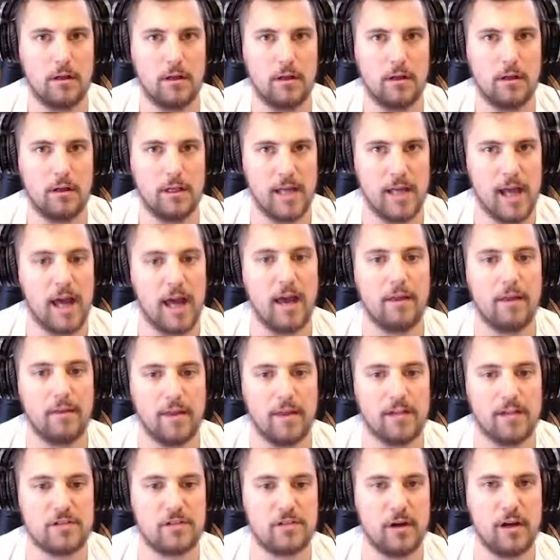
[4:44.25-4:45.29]
Yeah,
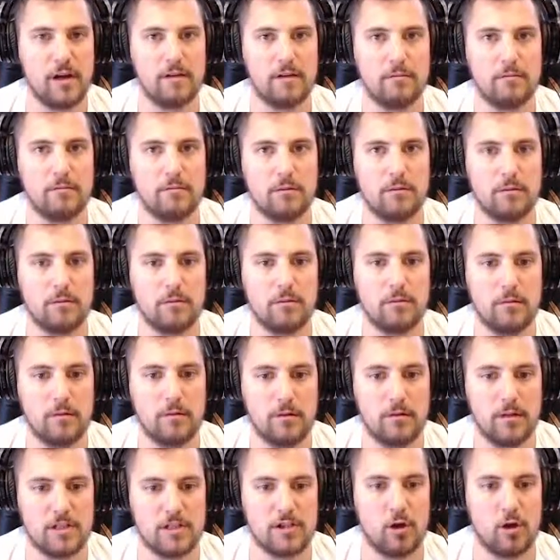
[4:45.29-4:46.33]
that's right.
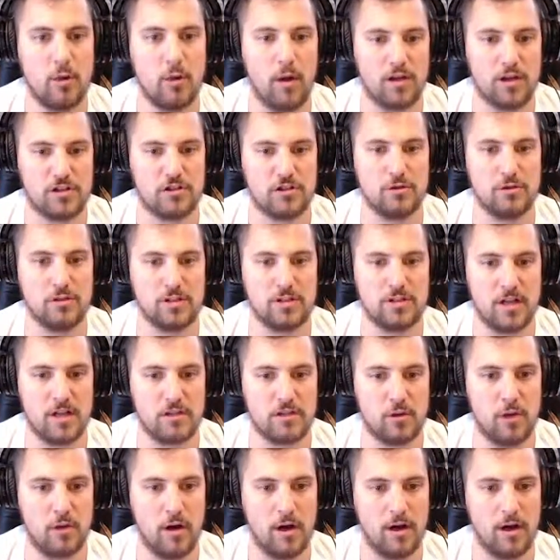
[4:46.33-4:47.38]
Let's go watch Suicide
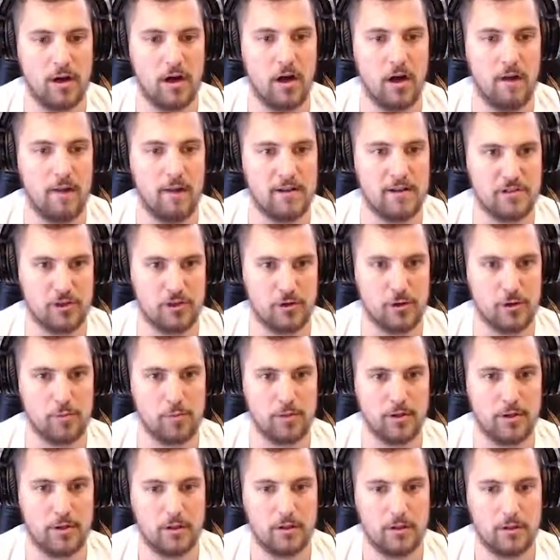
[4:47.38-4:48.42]
Squad, all as a group.
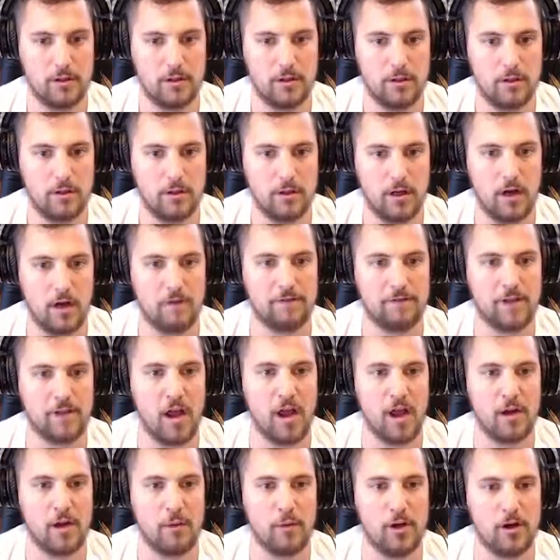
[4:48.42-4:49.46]
I'll
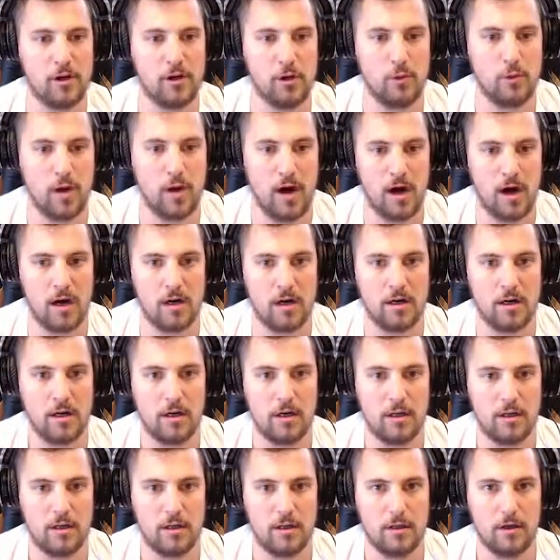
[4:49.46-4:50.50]
fly to where you are,
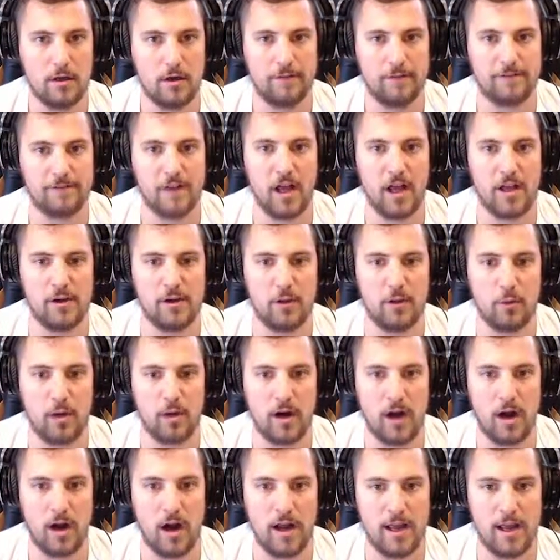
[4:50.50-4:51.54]
fly you to
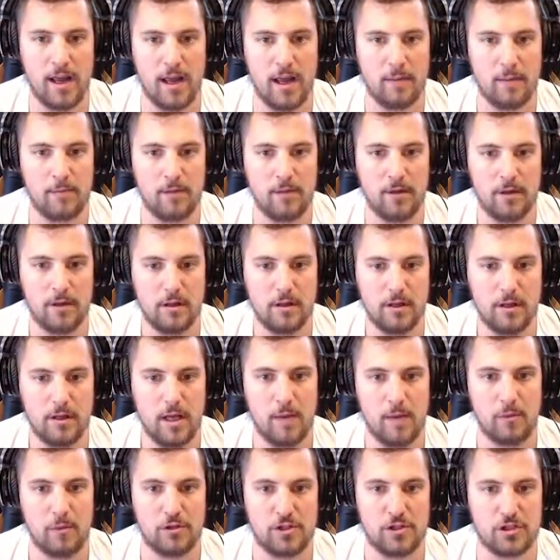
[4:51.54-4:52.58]
where I am,
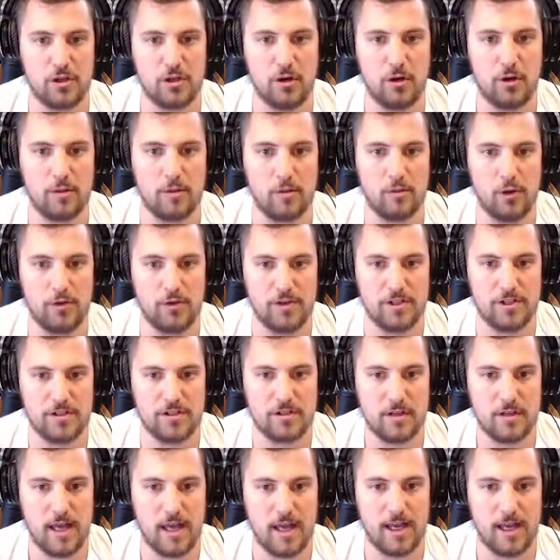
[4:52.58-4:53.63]
and we'll just go to the movies,
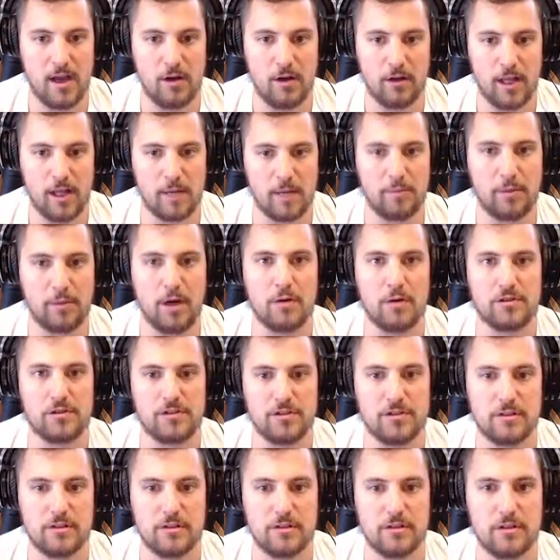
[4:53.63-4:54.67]
hang out like bros.
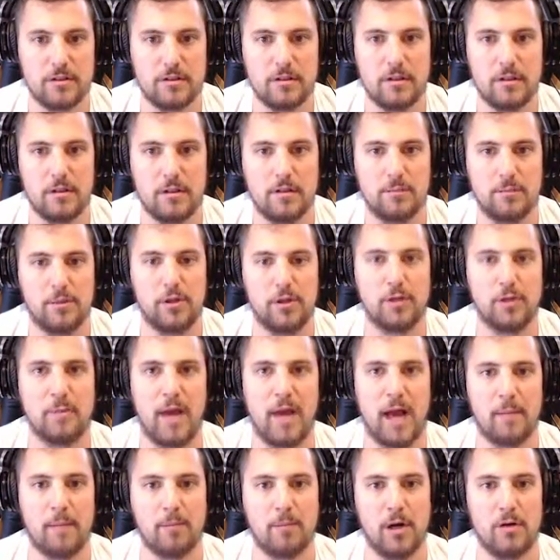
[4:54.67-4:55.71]

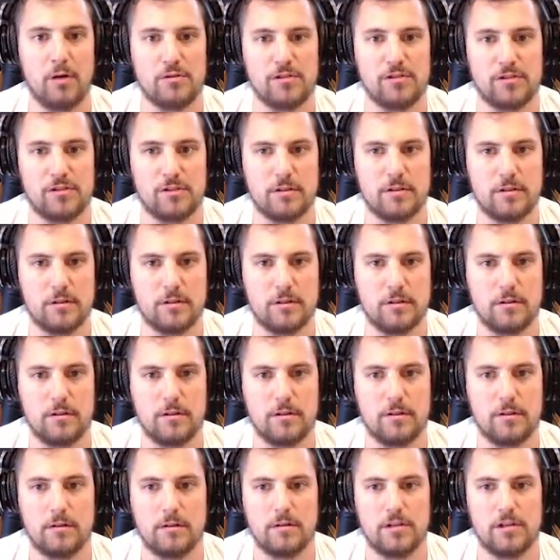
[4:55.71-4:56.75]
PewDiePie bros.
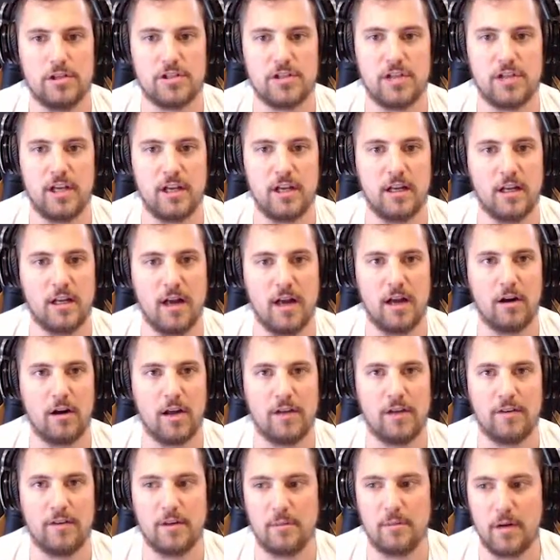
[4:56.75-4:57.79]
Just kidding, I don't
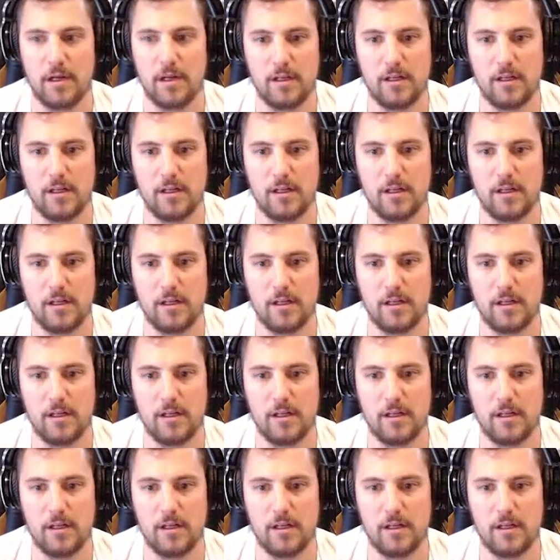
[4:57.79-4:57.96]
have any money.